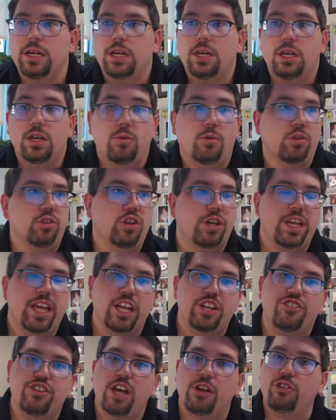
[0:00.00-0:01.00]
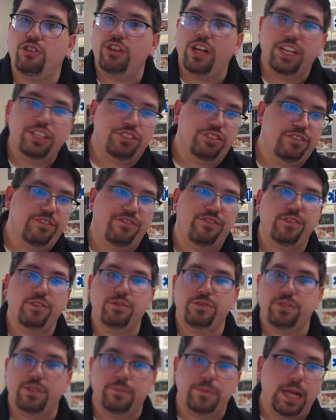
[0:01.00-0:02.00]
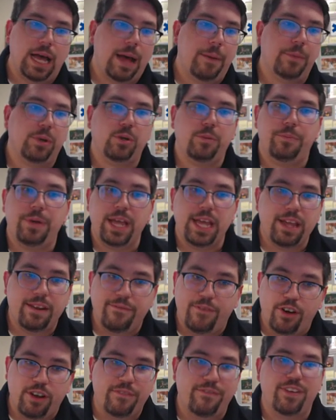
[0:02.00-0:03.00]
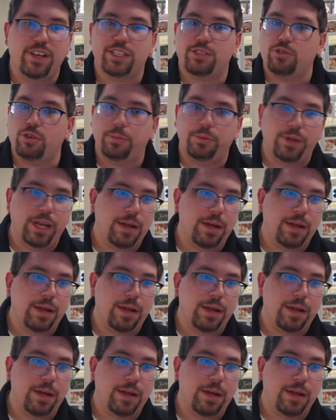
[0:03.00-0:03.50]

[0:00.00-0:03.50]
We're looking at generalized diffuse abdominal pain, very visceral pain.